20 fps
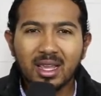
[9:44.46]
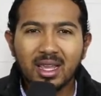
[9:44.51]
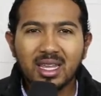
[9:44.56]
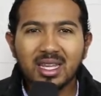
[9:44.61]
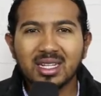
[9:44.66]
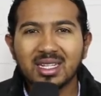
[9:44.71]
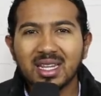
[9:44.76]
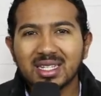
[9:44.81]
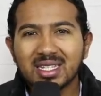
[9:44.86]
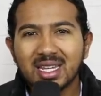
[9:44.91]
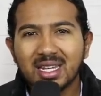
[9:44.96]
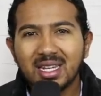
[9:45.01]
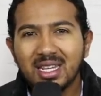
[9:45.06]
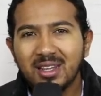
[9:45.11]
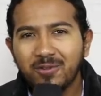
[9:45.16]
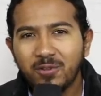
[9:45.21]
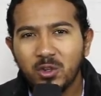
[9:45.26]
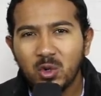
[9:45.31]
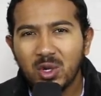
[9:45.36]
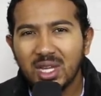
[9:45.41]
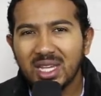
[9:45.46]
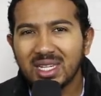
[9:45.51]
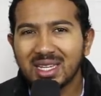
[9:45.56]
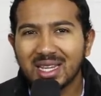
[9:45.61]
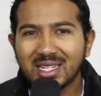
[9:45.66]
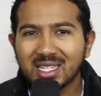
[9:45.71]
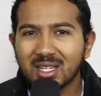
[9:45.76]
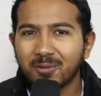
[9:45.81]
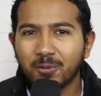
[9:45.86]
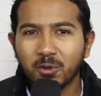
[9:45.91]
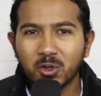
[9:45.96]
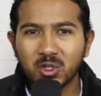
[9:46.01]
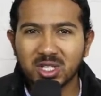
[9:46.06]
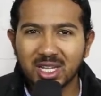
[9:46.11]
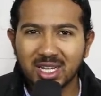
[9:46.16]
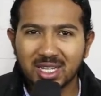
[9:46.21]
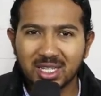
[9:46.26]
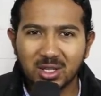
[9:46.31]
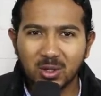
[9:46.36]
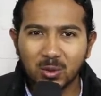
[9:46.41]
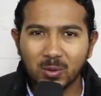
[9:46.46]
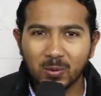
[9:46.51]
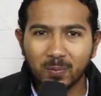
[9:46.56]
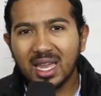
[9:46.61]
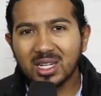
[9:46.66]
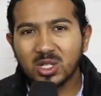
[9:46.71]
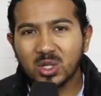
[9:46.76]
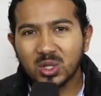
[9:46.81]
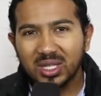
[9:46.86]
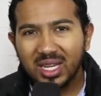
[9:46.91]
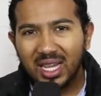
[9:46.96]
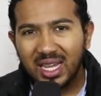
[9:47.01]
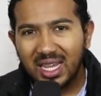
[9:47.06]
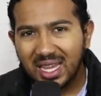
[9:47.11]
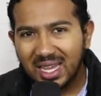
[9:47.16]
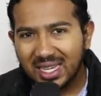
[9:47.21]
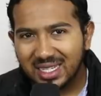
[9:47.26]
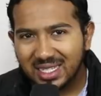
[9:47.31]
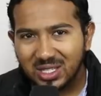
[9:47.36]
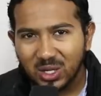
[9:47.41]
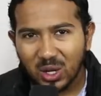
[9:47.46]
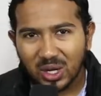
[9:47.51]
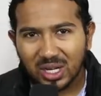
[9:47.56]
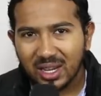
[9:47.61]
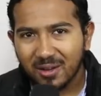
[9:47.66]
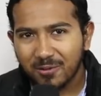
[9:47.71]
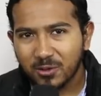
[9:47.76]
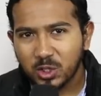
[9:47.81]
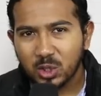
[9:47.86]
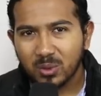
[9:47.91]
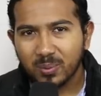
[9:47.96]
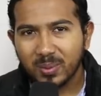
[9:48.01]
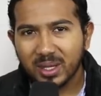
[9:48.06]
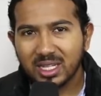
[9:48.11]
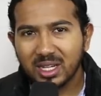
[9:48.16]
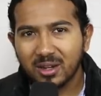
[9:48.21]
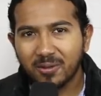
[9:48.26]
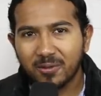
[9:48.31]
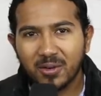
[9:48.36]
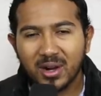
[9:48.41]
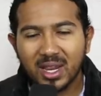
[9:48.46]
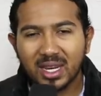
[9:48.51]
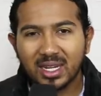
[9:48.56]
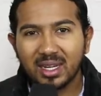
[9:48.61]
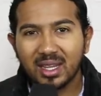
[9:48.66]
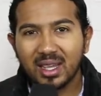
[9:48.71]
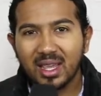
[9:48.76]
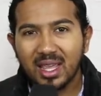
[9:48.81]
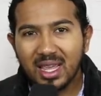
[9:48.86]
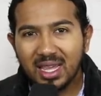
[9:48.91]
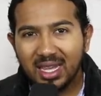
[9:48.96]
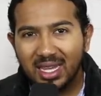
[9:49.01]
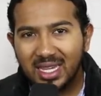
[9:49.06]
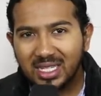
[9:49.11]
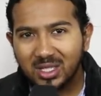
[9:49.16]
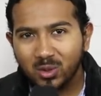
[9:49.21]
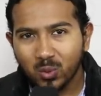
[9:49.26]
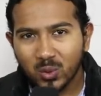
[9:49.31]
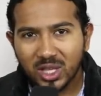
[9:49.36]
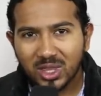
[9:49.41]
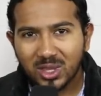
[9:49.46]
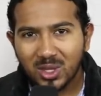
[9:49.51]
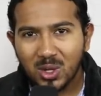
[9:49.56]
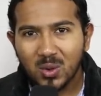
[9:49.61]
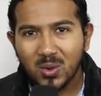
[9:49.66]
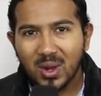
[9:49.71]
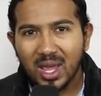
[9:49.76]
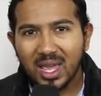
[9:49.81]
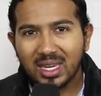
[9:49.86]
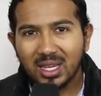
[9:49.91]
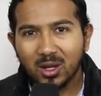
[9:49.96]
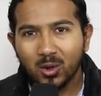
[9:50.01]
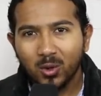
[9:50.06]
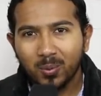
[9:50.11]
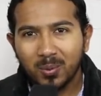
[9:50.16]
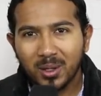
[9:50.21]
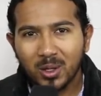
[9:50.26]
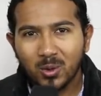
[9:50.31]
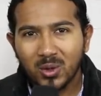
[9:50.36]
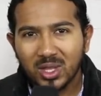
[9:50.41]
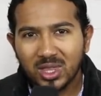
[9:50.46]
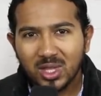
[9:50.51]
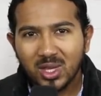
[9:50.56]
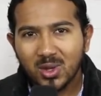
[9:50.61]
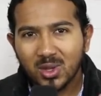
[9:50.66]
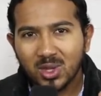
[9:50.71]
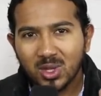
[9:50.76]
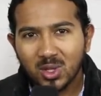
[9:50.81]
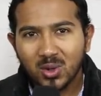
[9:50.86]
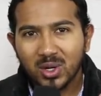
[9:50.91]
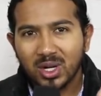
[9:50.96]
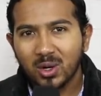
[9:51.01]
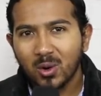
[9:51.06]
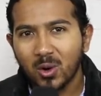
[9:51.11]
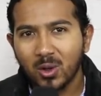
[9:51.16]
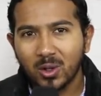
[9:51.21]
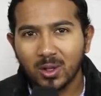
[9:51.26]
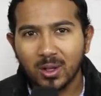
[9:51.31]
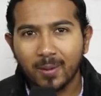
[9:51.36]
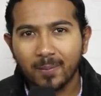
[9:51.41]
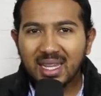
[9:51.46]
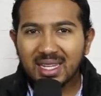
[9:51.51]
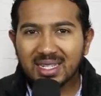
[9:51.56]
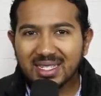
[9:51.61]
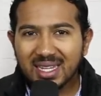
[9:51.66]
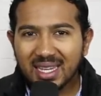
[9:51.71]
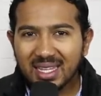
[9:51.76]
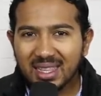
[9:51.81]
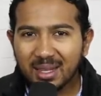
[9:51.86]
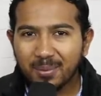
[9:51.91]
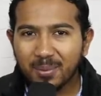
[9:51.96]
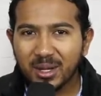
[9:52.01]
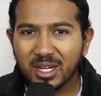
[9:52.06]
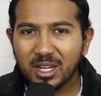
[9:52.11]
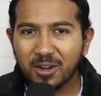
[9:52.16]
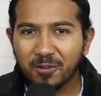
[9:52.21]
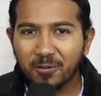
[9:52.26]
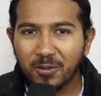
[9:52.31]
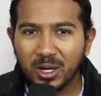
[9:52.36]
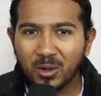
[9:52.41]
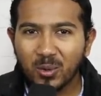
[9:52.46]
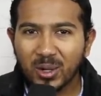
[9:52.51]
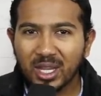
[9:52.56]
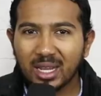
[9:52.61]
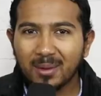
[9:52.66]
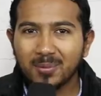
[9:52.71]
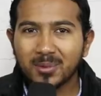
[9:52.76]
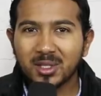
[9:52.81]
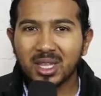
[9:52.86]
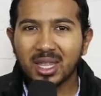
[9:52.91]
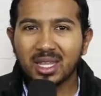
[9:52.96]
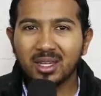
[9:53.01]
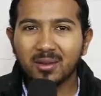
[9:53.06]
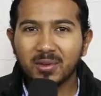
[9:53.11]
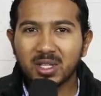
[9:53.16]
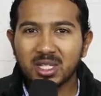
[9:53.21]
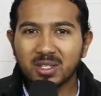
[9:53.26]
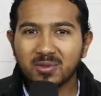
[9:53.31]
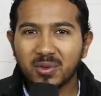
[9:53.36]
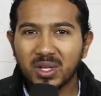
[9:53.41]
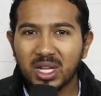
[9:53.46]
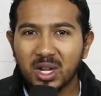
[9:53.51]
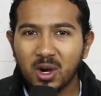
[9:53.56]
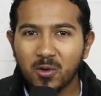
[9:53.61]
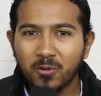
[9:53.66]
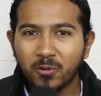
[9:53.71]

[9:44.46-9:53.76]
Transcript: He doesn't leave you, He doesn't forsake you. And today He has not left you, my dear friend. He is with you and He will be with you through it all. In saying that, my dear friend, we come to the end of this video.